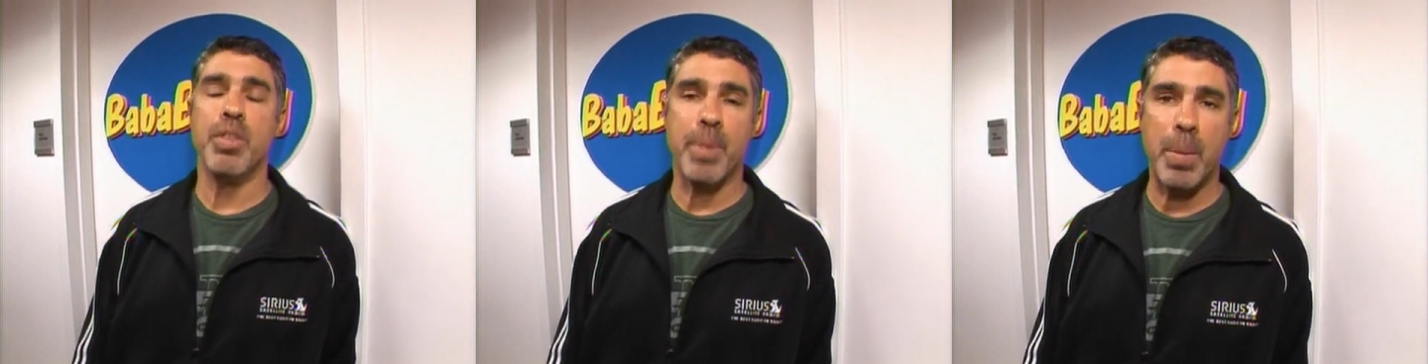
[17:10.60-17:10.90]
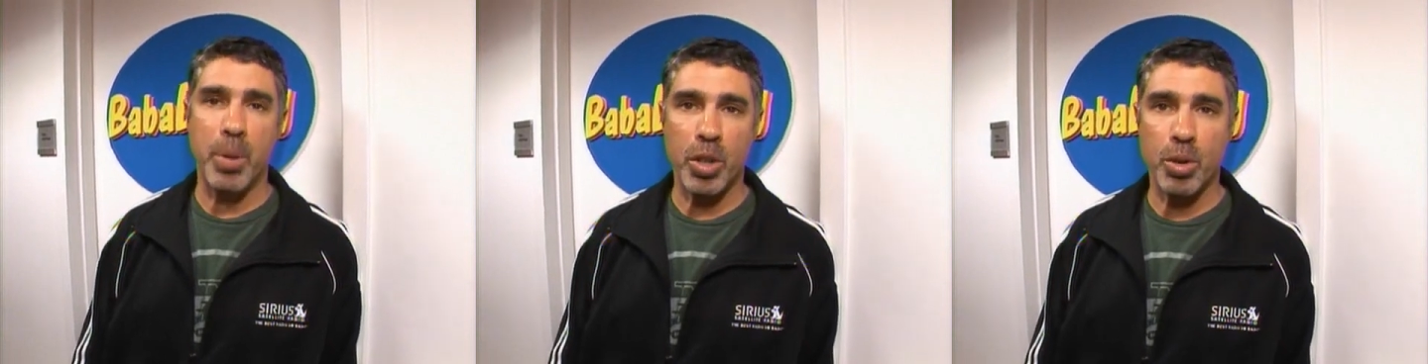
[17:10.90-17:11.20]
of
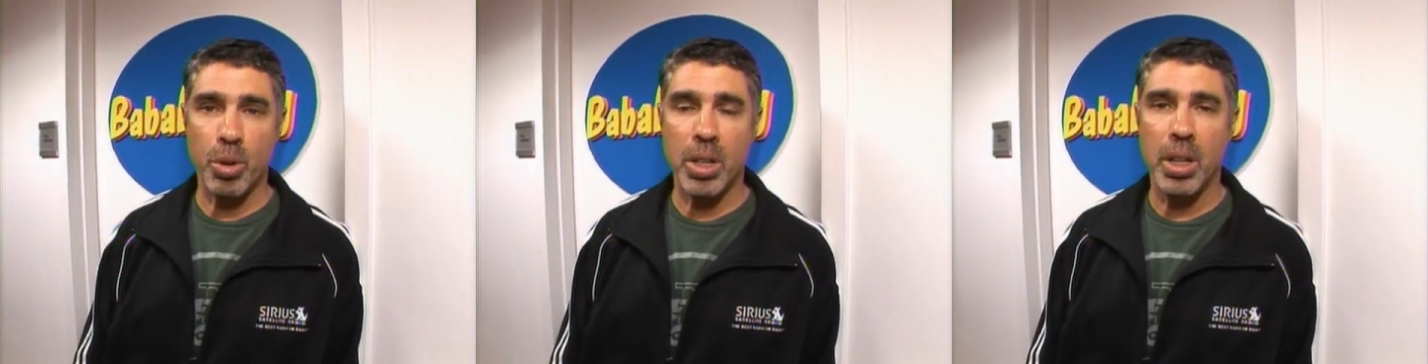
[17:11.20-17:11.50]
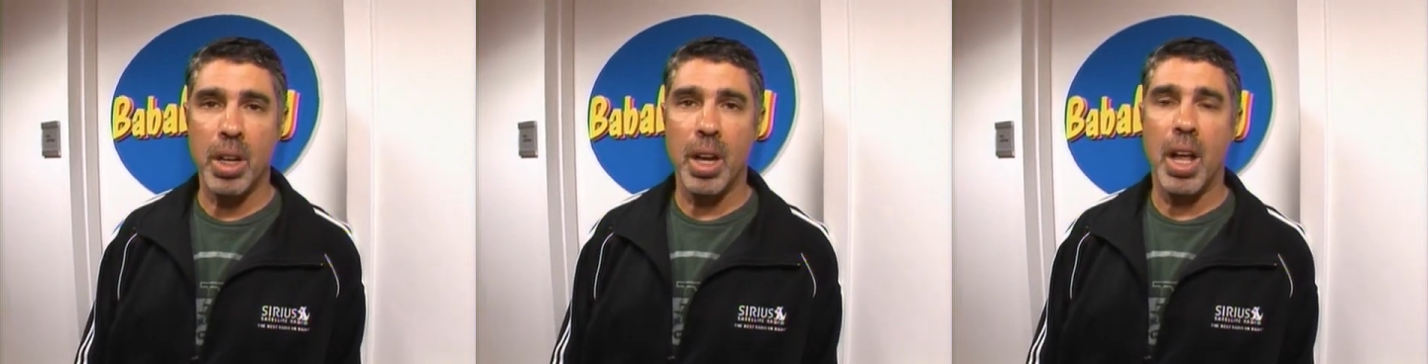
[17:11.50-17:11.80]
my book tour.
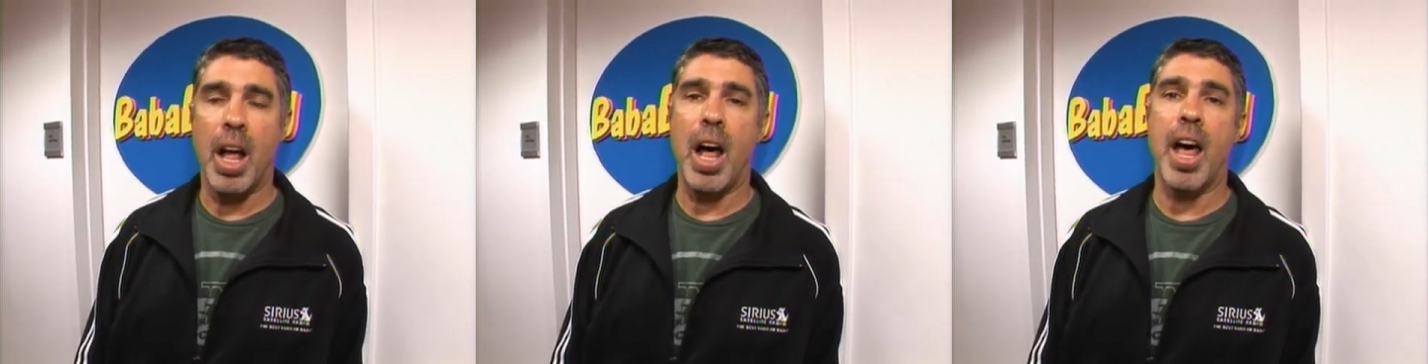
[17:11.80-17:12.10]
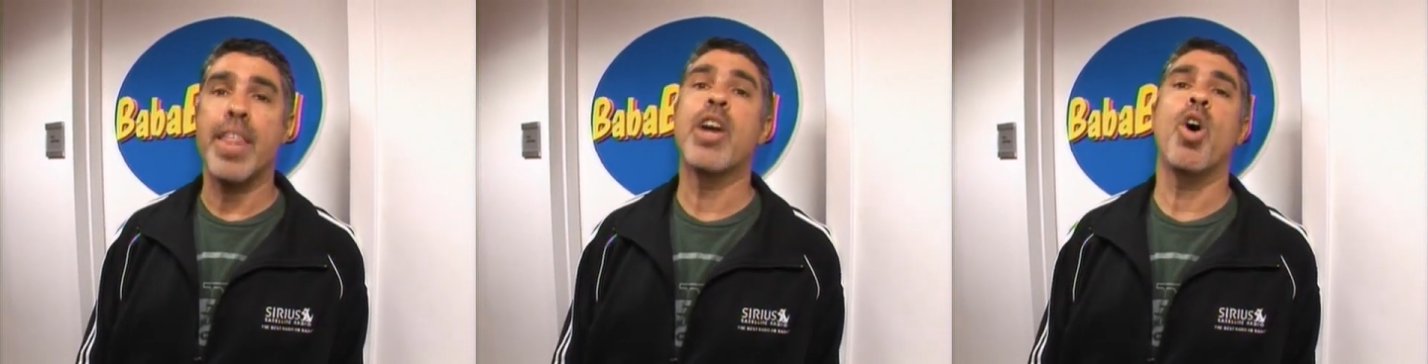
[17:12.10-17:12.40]

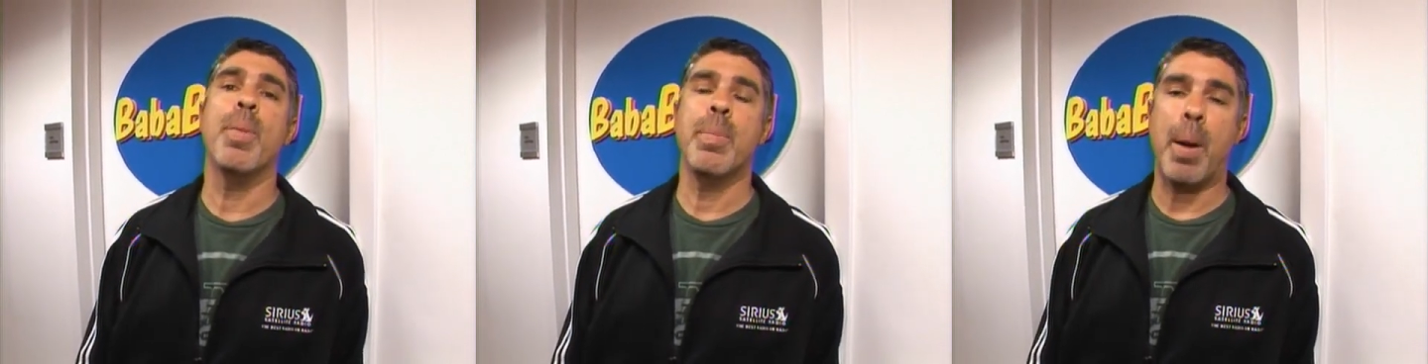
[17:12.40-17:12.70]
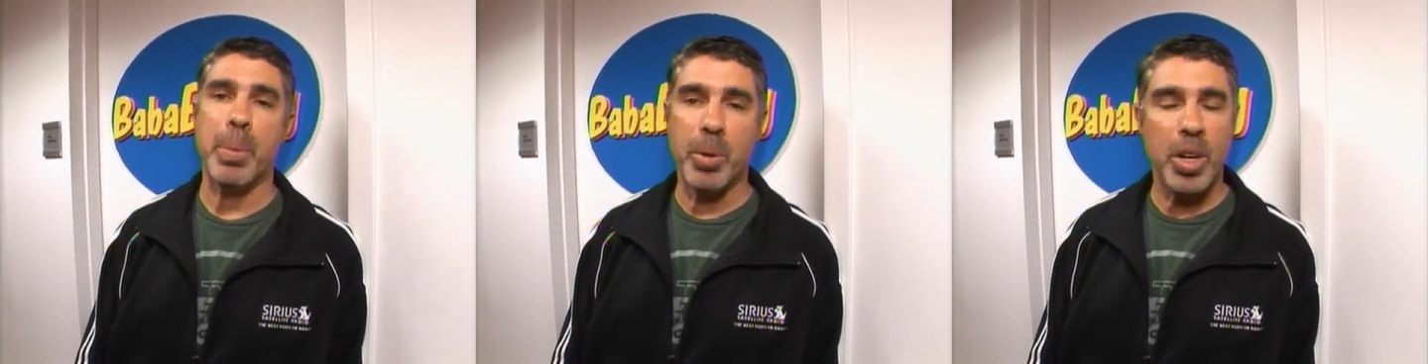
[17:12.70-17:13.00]
They call me
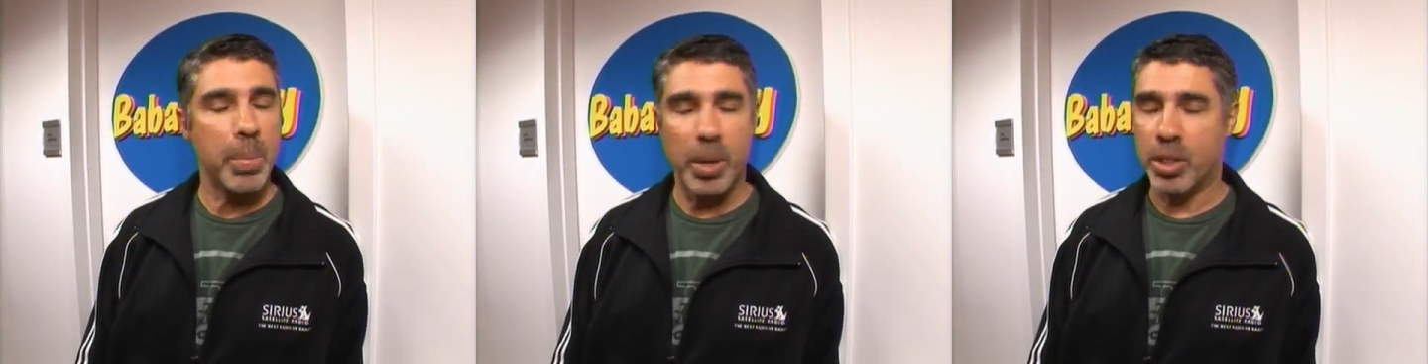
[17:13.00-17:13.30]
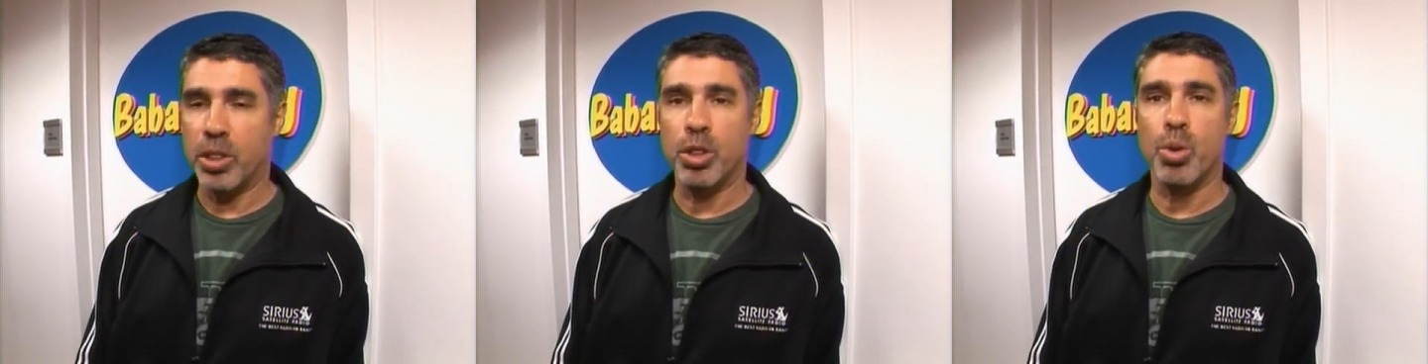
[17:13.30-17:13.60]
Baba Booey. The
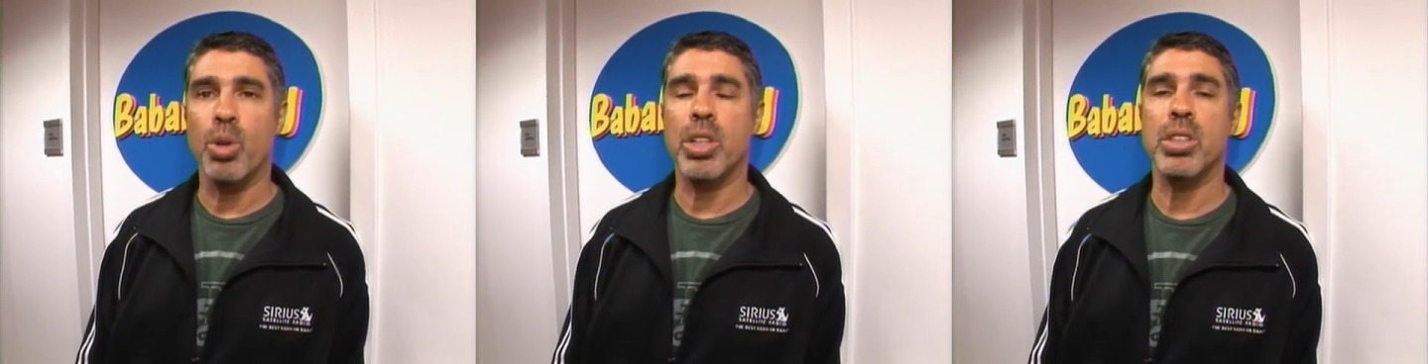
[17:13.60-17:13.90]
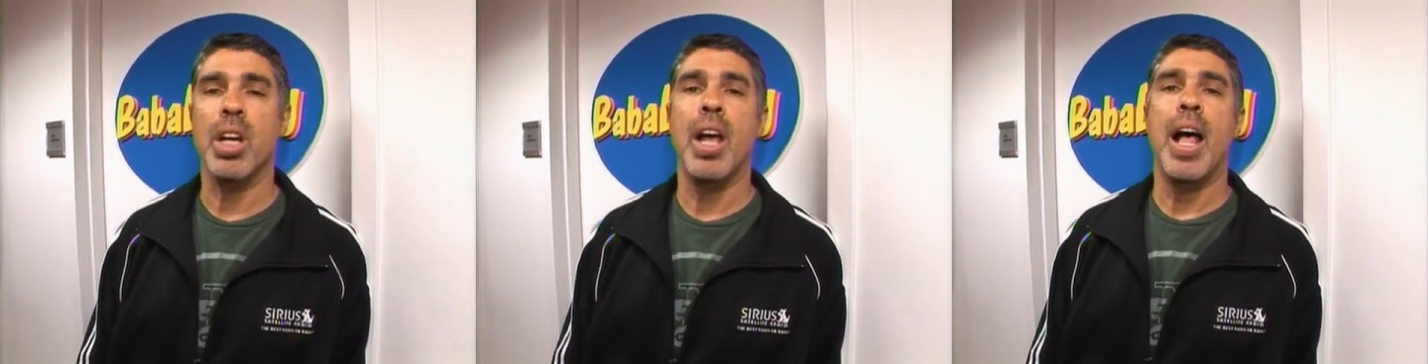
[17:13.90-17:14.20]
book is in stores.